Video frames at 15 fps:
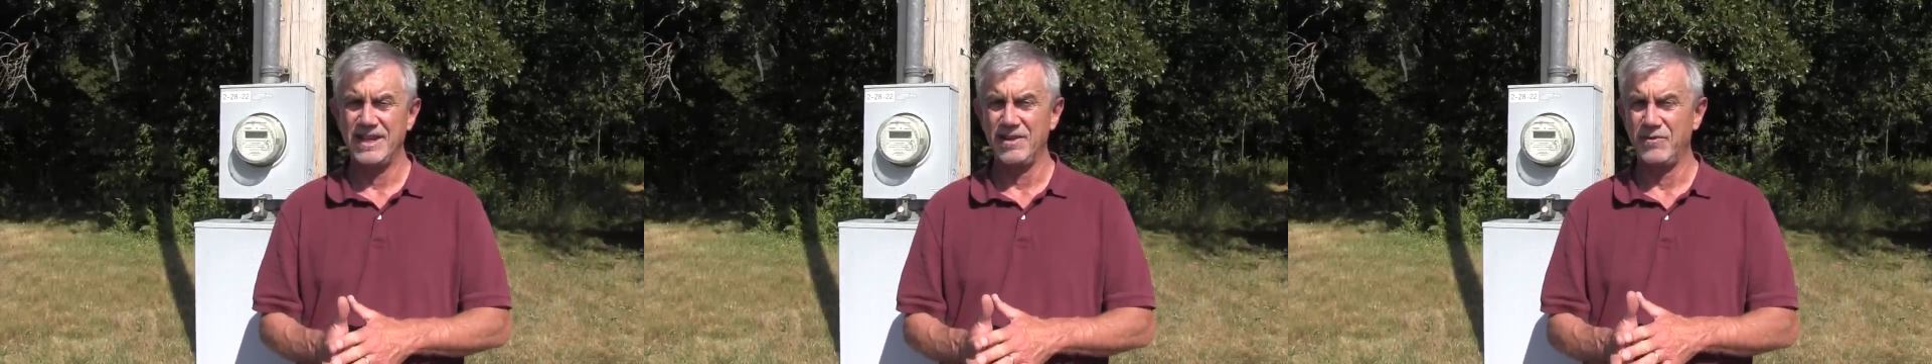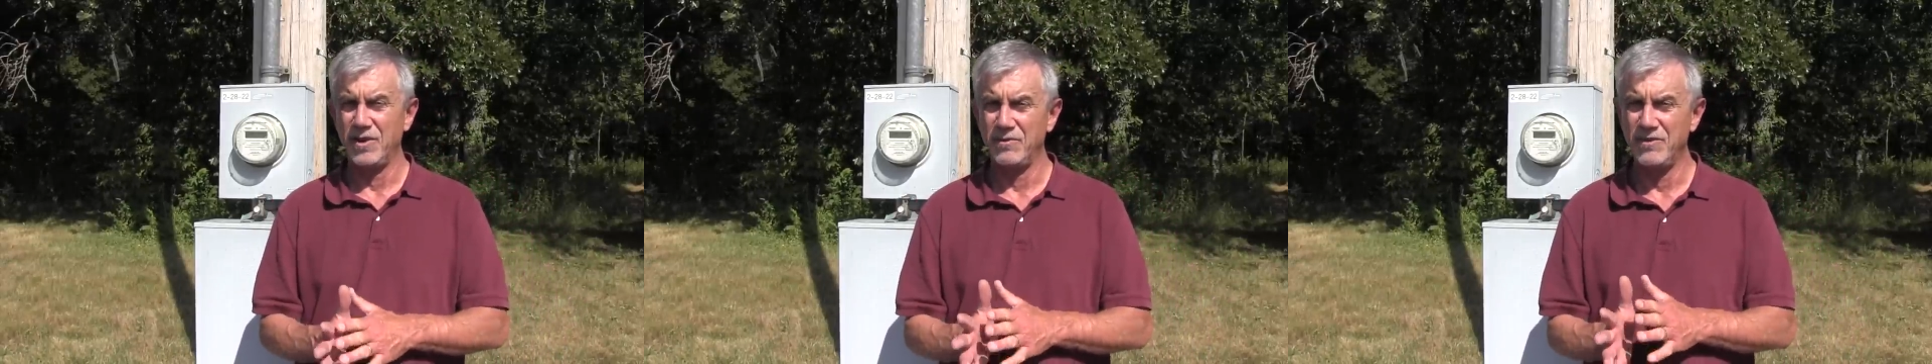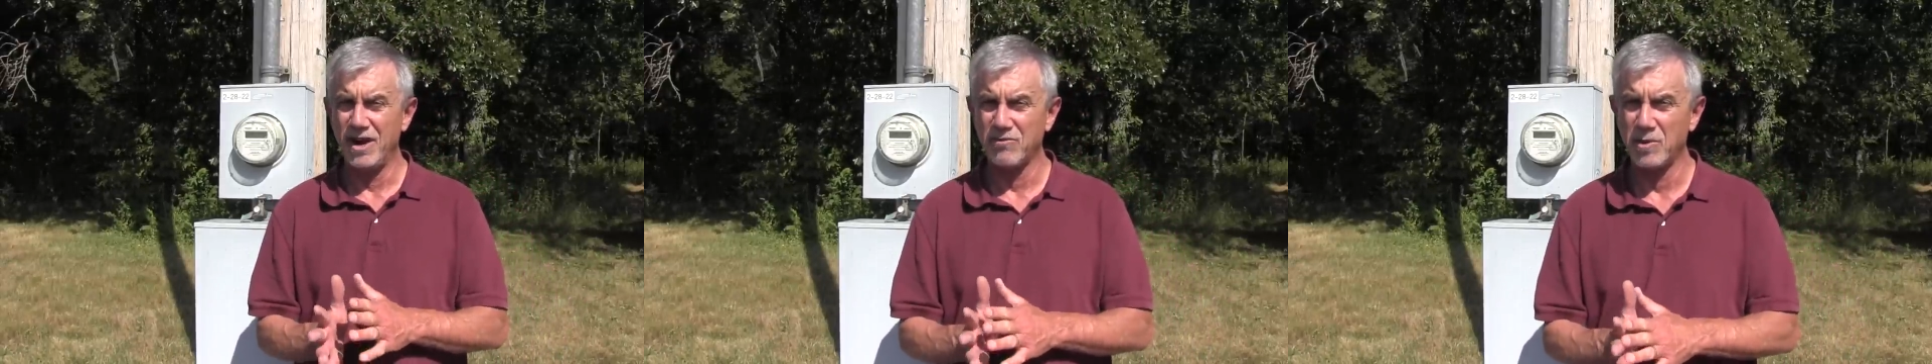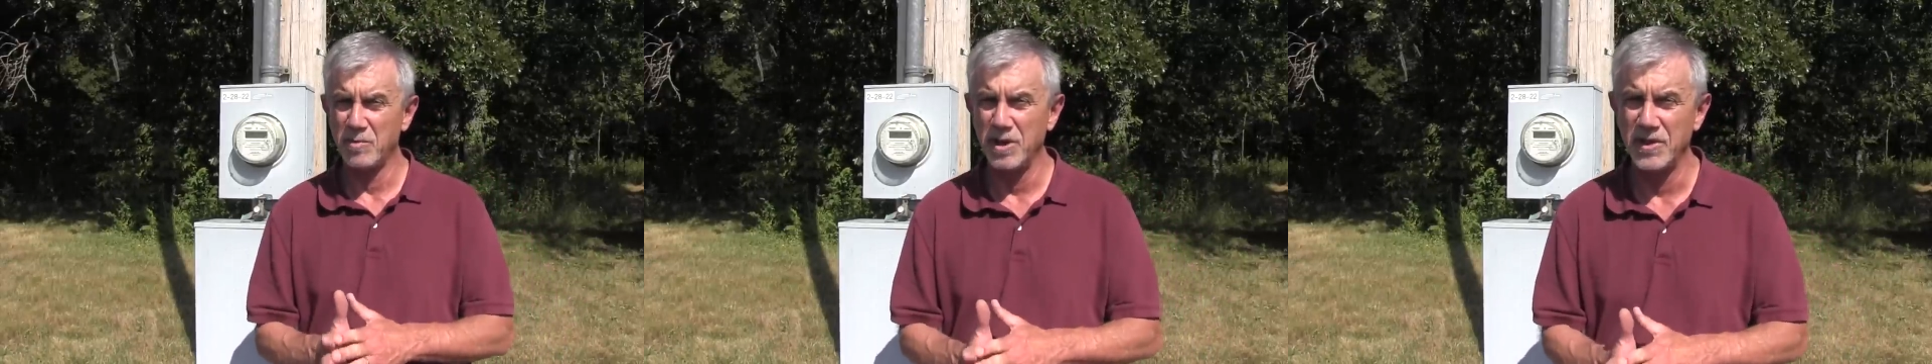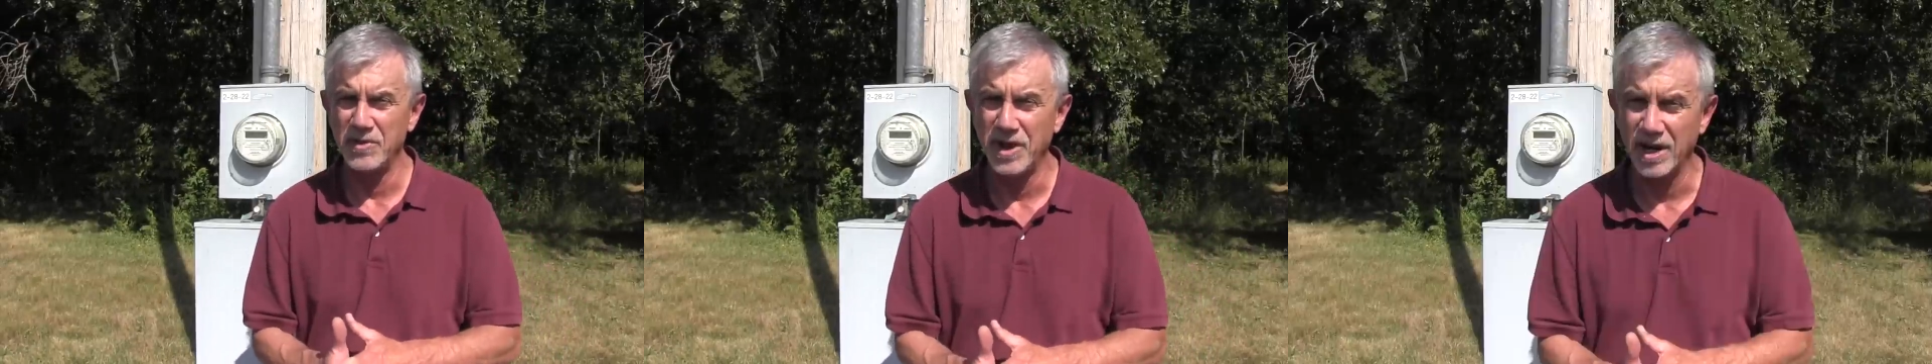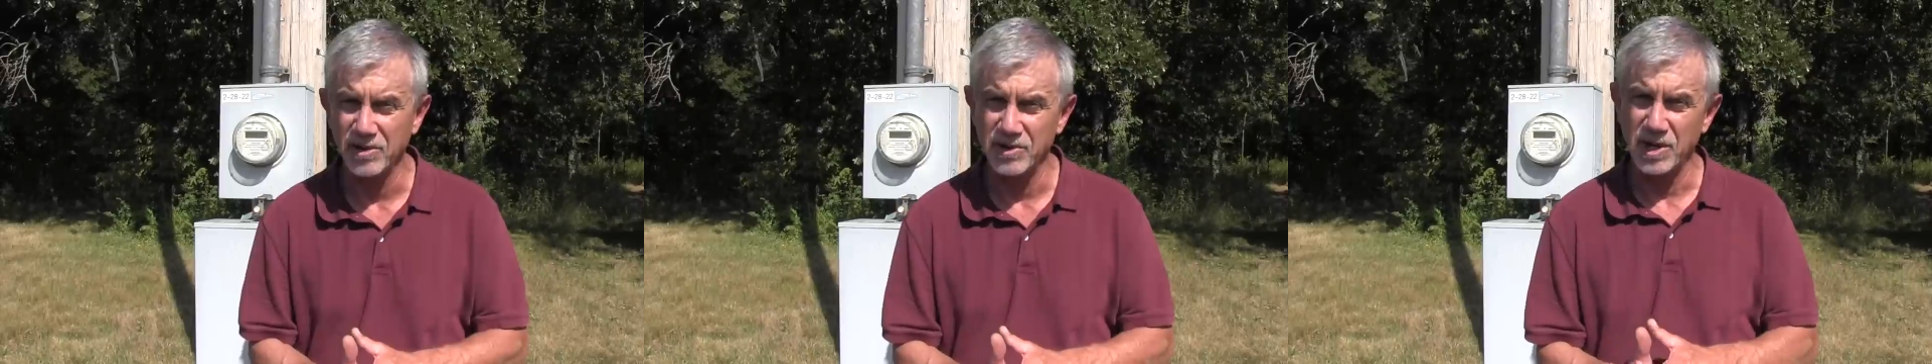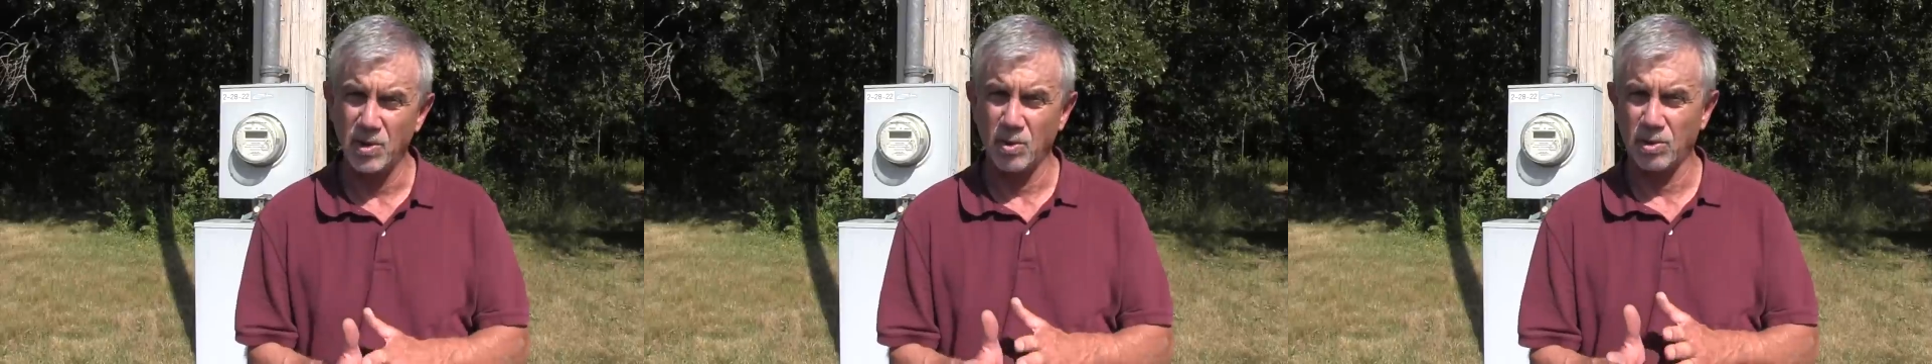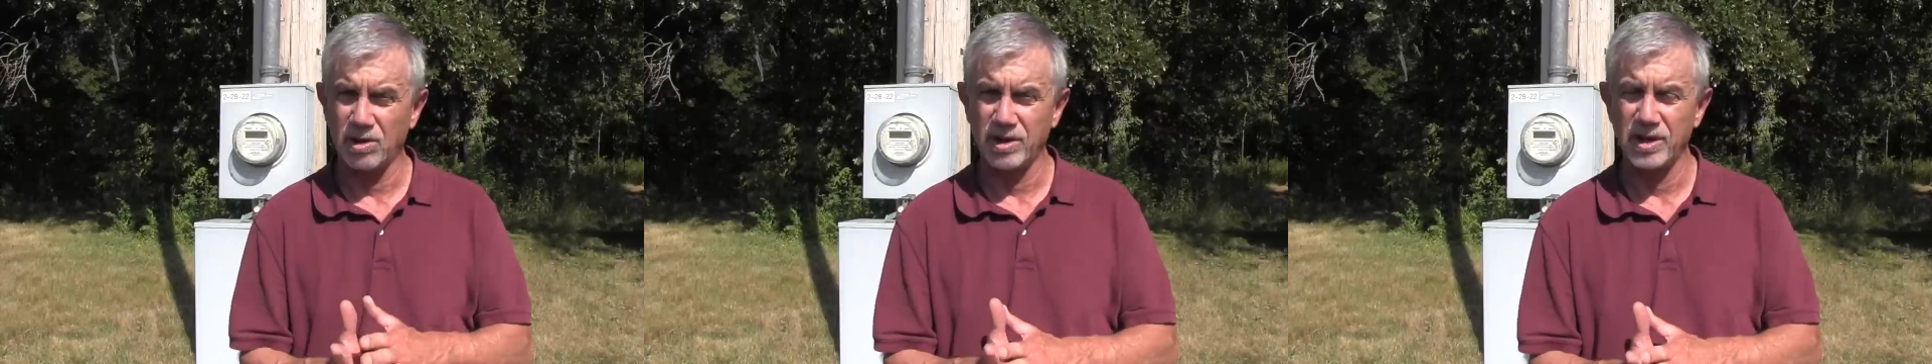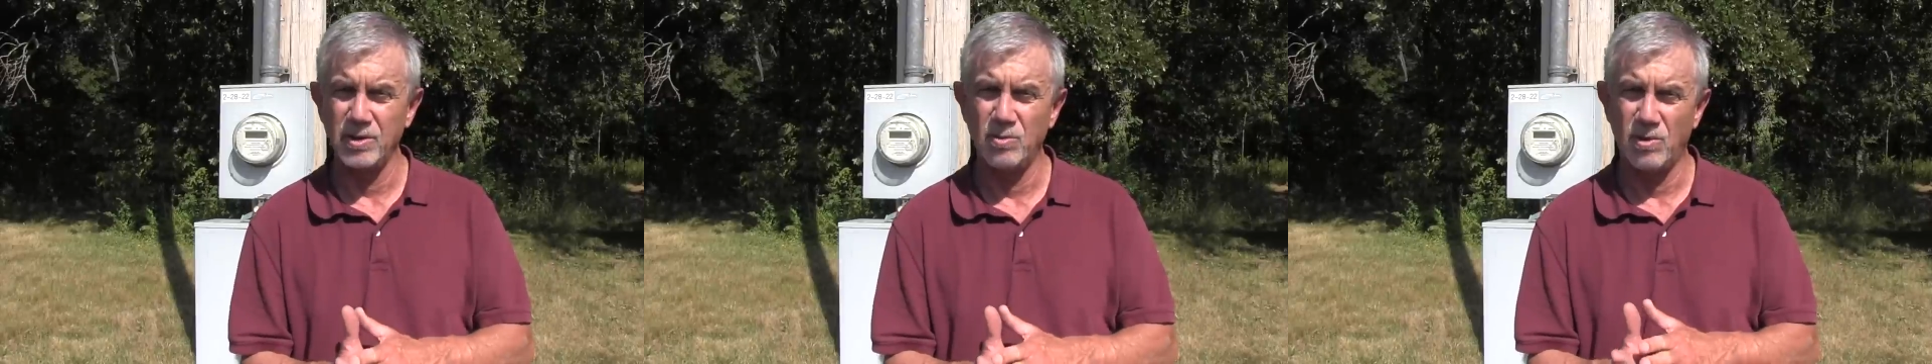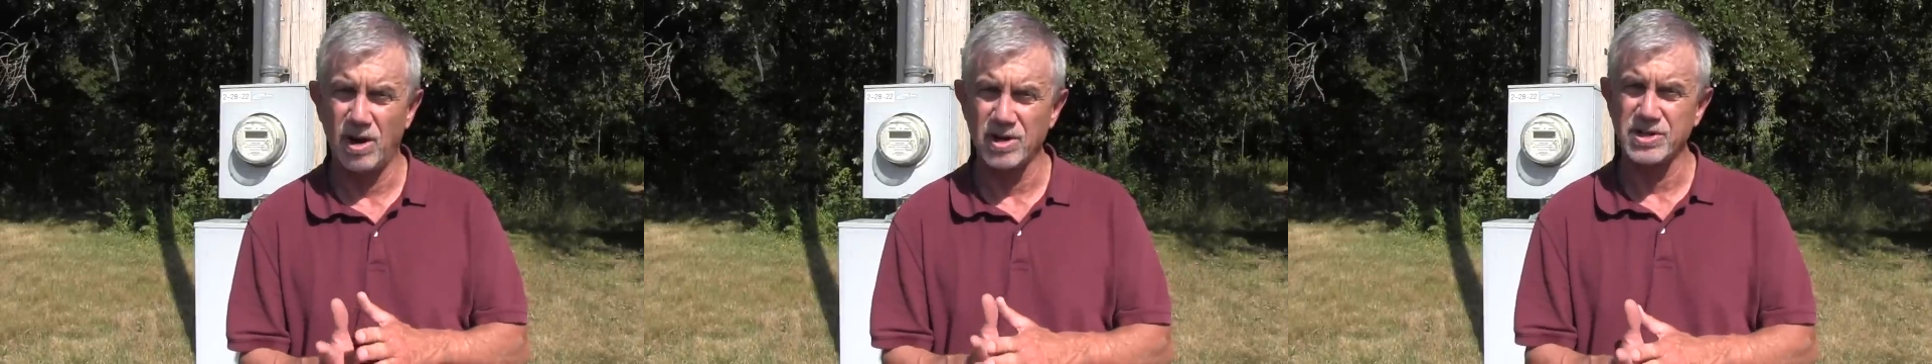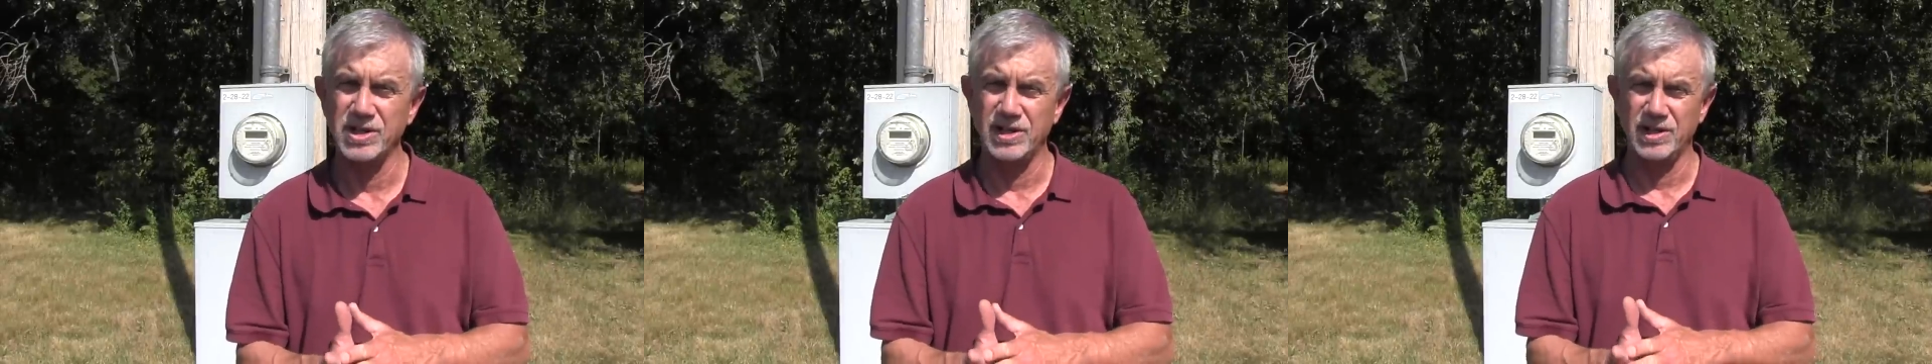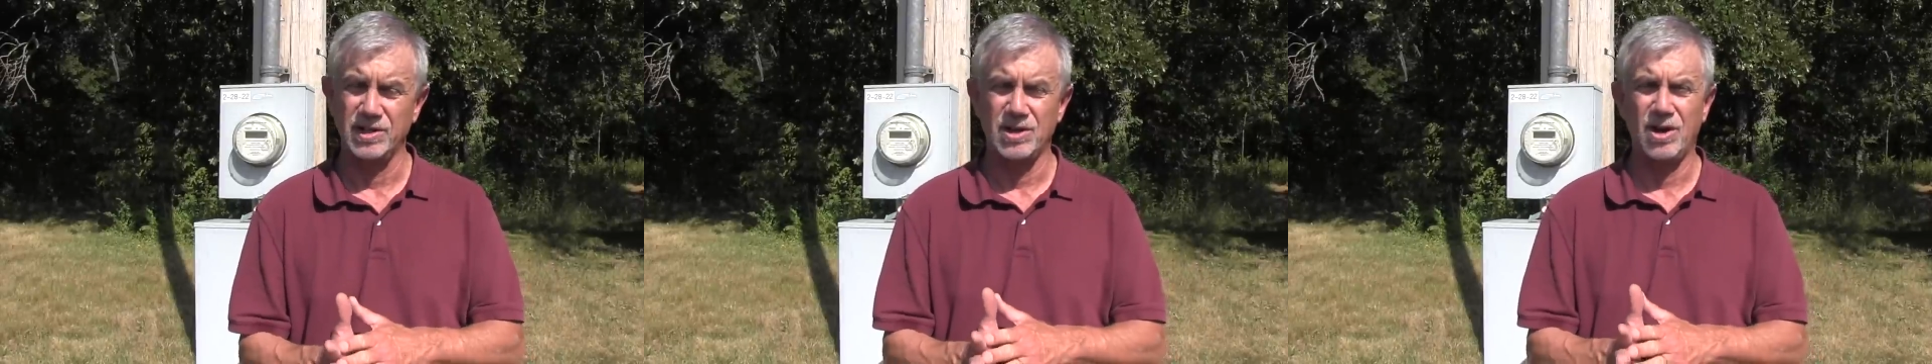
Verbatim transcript: And if you've never been there, the Oregon Washington